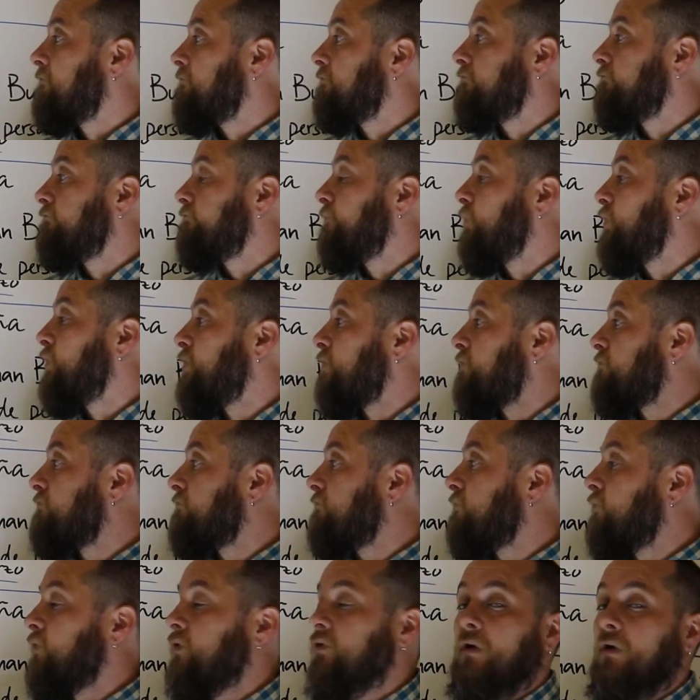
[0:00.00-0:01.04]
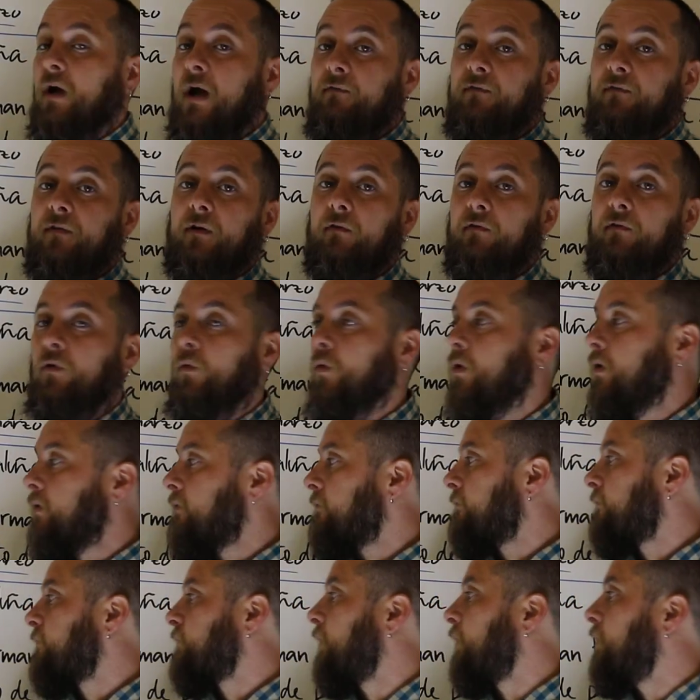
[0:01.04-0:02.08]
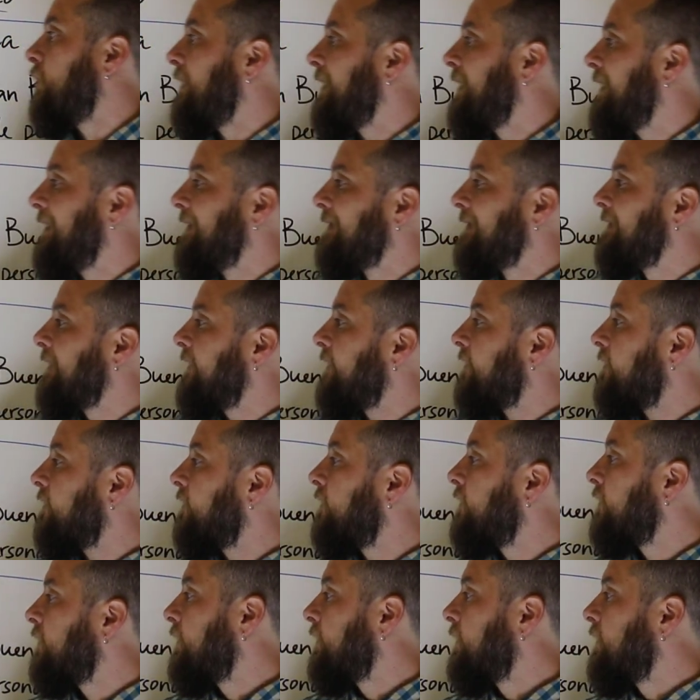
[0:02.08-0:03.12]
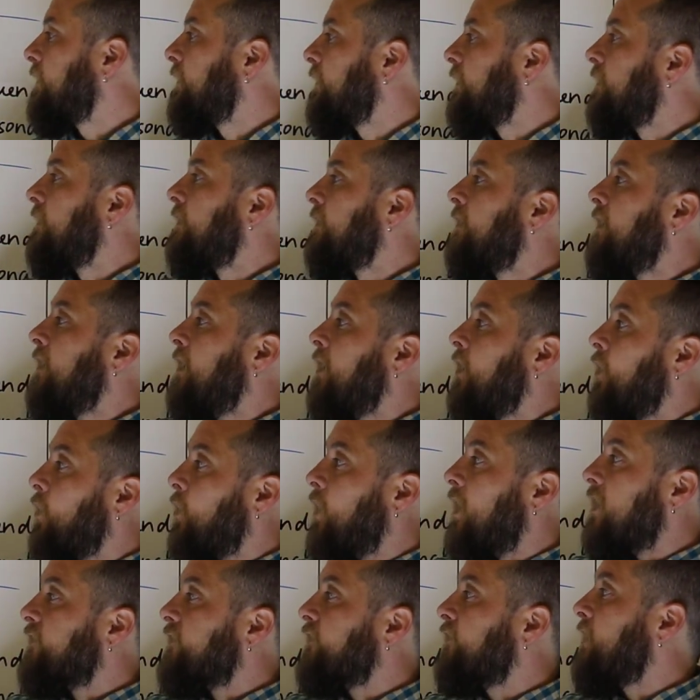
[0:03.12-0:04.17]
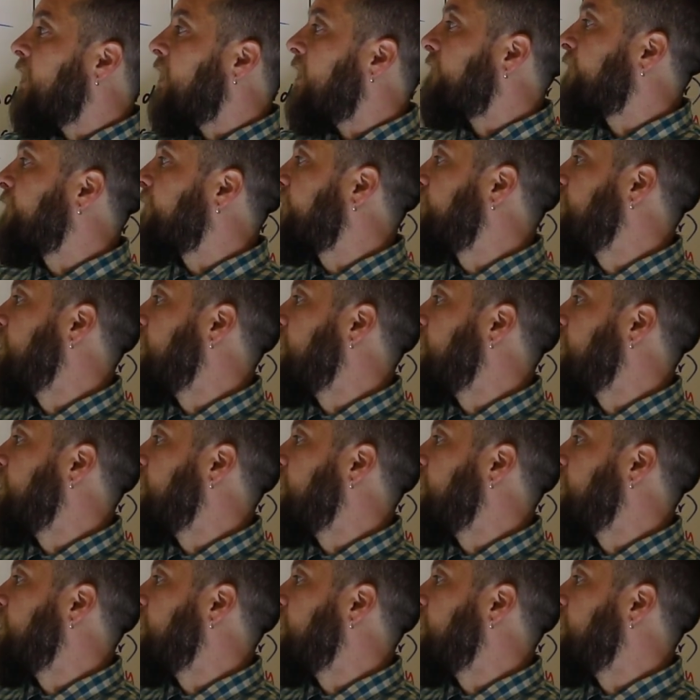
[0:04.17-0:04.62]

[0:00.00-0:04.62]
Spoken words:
we don't have another word, so enter. Once you have the